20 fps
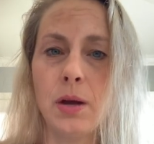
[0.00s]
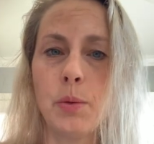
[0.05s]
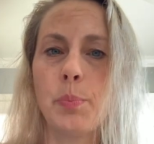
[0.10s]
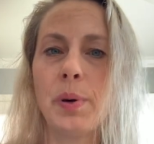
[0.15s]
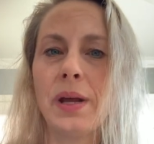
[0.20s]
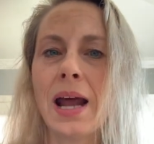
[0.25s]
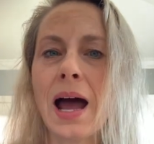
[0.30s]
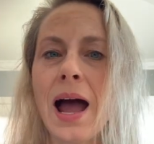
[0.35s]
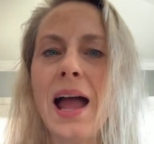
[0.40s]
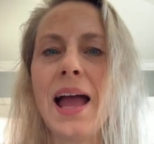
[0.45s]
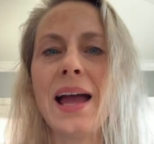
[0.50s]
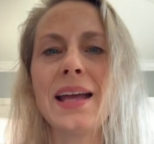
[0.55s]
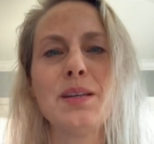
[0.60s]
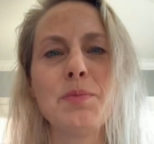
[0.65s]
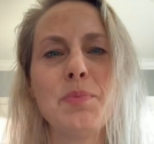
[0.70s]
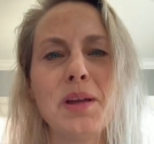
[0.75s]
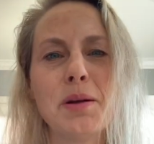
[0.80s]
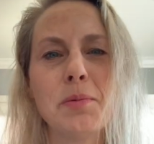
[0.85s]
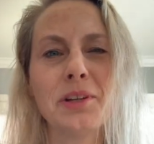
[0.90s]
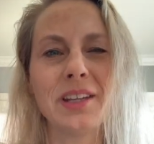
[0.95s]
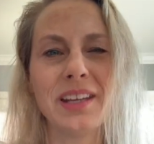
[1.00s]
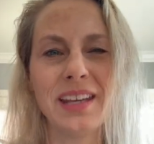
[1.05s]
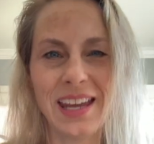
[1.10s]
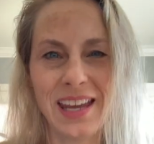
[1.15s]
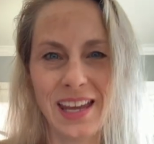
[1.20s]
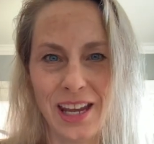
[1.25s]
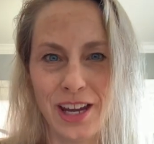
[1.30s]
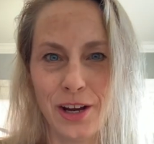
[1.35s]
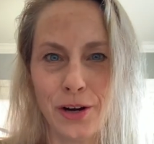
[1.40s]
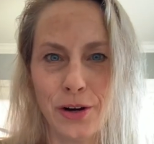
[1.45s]
but I had to be able to
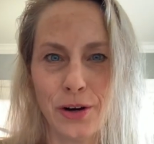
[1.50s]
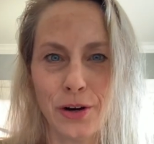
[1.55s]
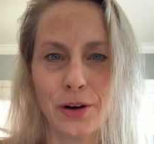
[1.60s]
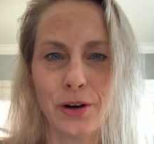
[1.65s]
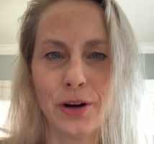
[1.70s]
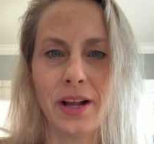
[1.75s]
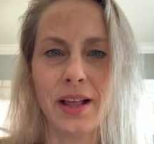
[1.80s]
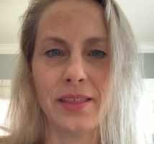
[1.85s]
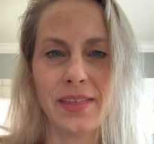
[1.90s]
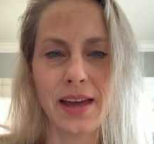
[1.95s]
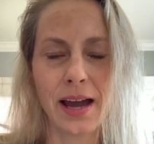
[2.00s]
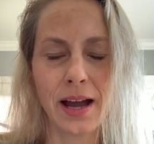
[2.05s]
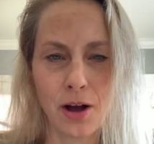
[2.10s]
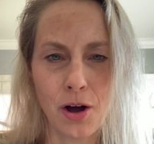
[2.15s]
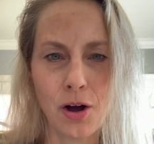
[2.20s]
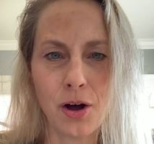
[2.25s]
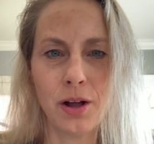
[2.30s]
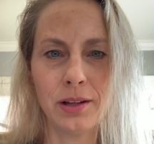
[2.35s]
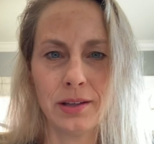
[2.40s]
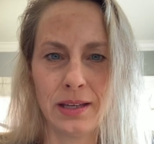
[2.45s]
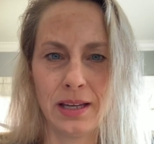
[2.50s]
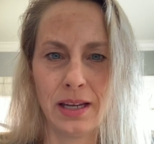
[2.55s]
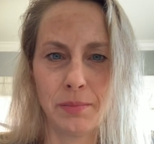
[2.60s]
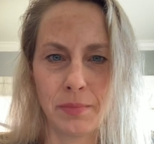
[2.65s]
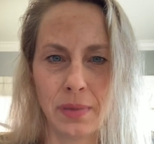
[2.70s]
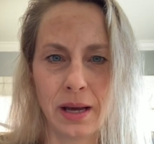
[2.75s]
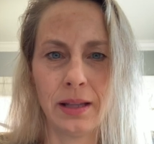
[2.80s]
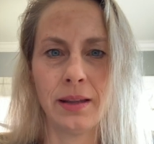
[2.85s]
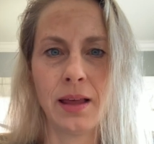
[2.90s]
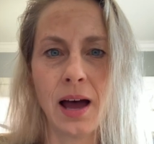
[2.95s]
hear that calling in
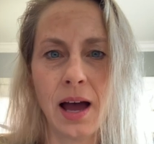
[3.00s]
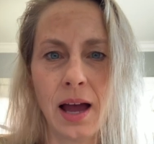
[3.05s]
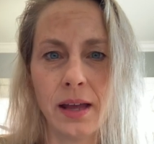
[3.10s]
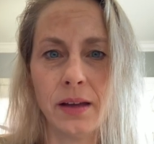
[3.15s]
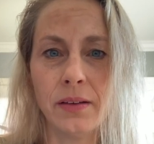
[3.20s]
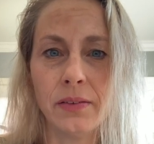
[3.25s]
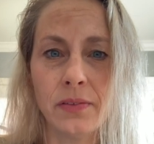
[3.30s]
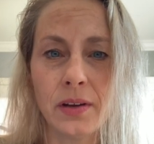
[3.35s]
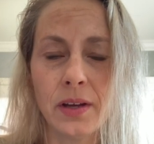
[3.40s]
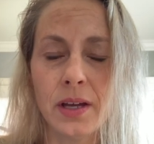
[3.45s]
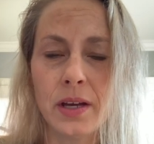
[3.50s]
my life.